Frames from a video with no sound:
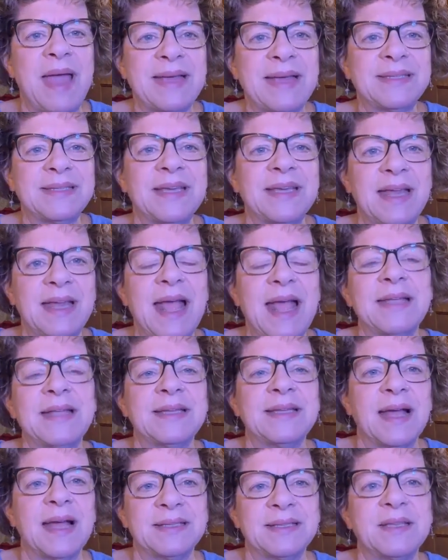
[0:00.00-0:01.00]

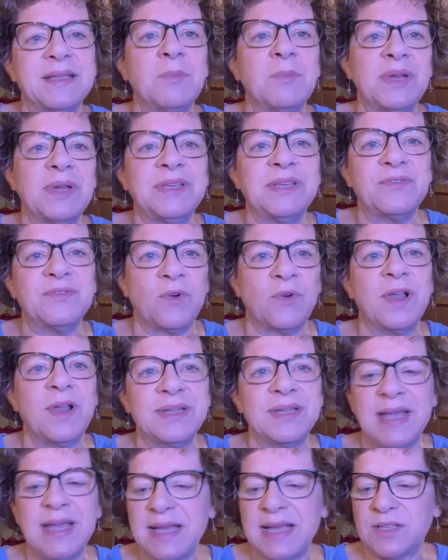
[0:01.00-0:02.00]
basket on somebody's
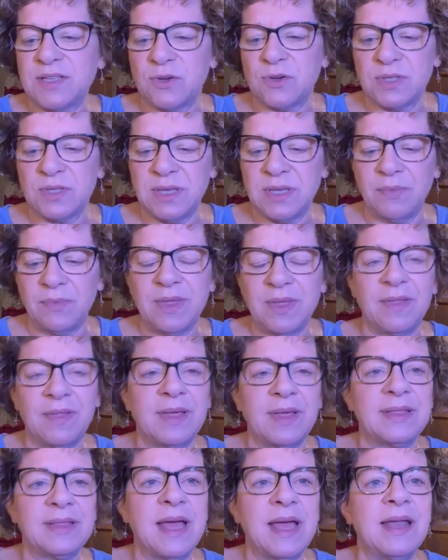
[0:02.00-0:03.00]
front desk or something
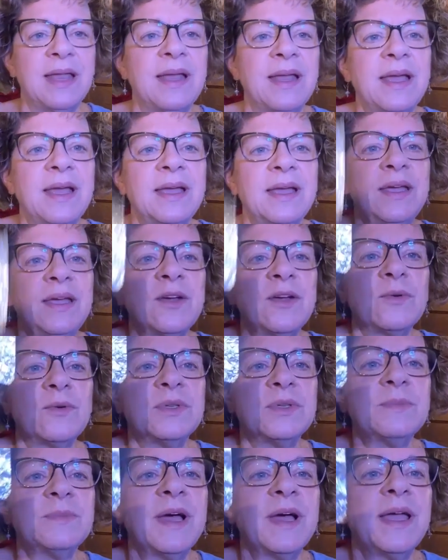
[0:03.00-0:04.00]
like that. Here
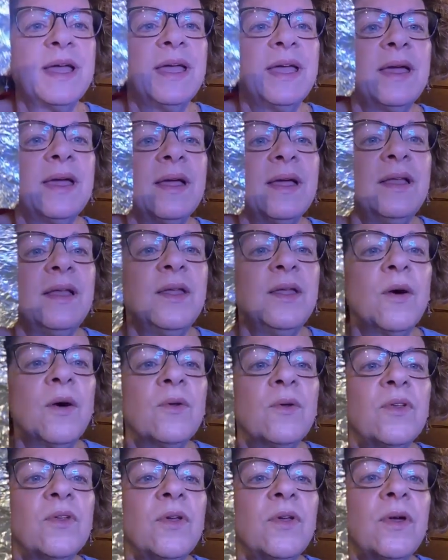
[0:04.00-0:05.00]
was my
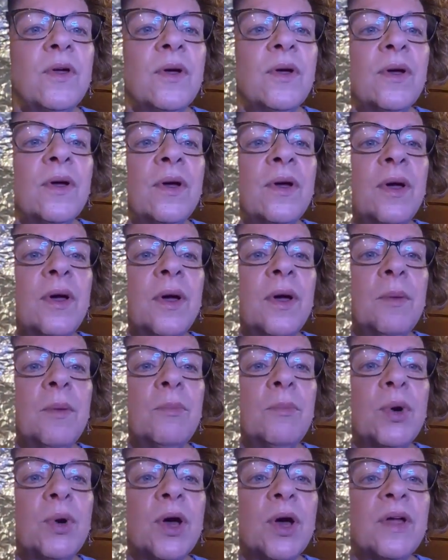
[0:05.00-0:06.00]
note.
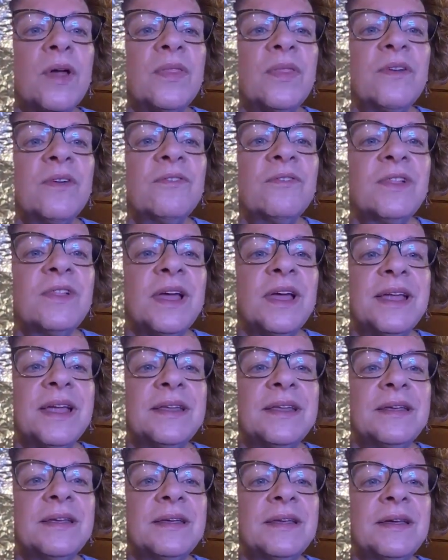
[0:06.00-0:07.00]
Book the
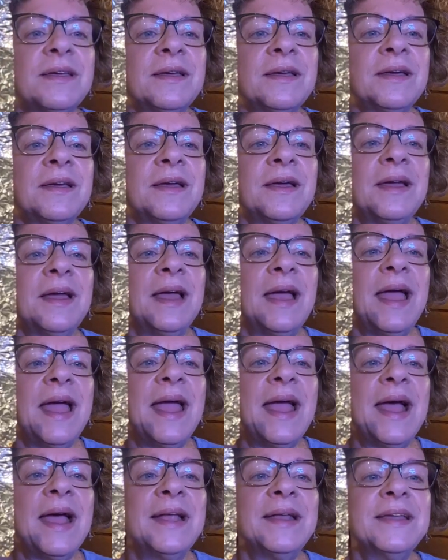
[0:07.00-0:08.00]
flight.
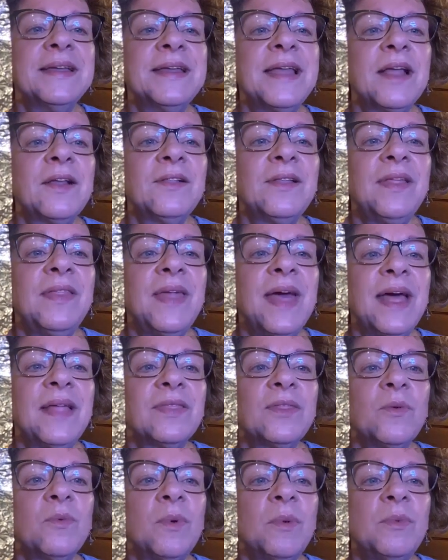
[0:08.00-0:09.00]
And not only
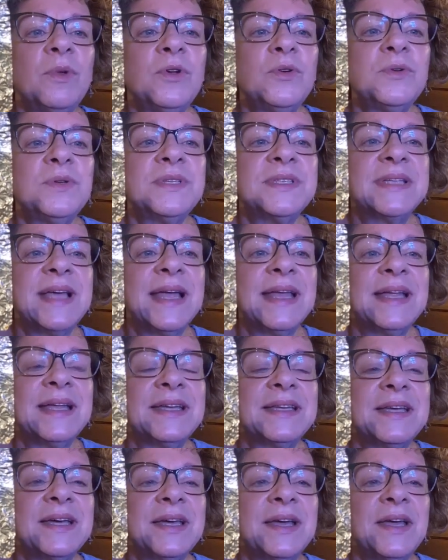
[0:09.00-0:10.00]
that, the woman who said
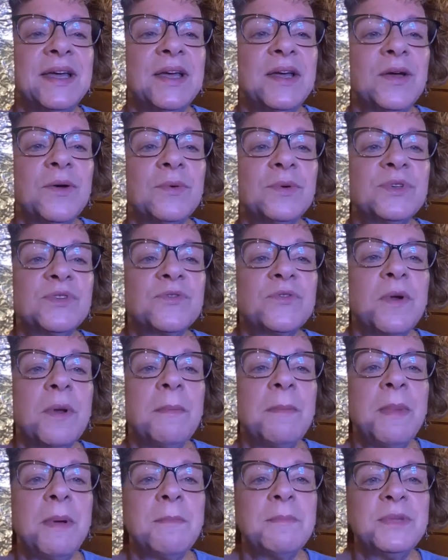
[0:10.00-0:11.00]
it was
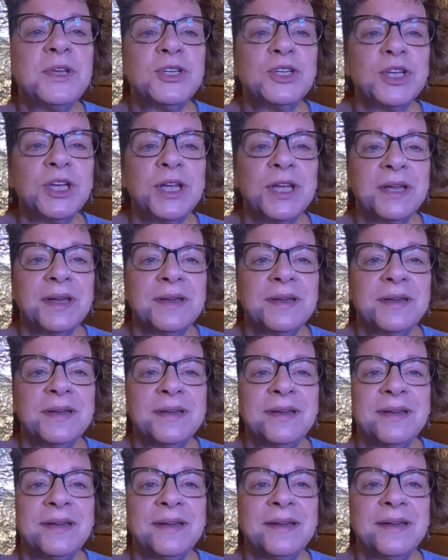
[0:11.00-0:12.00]
from Michigan.